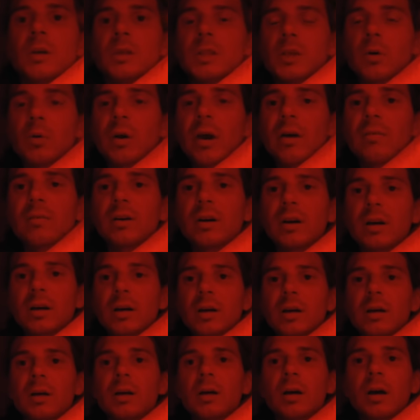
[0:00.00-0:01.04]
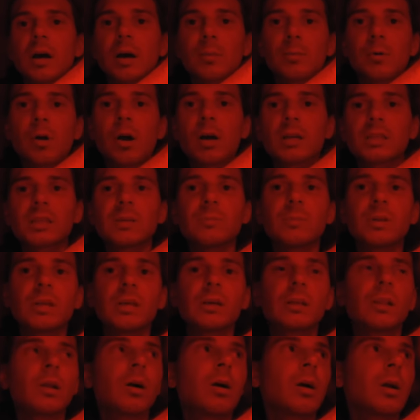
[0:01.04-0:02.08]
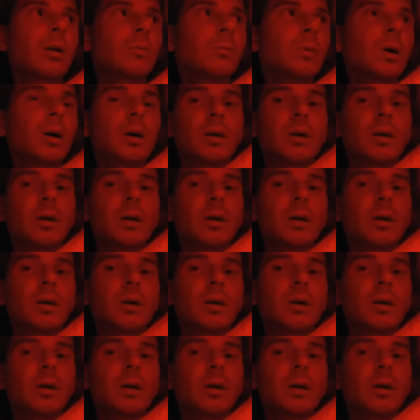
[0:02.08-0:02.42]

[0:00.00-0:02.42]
So we have a, a proximity alarm.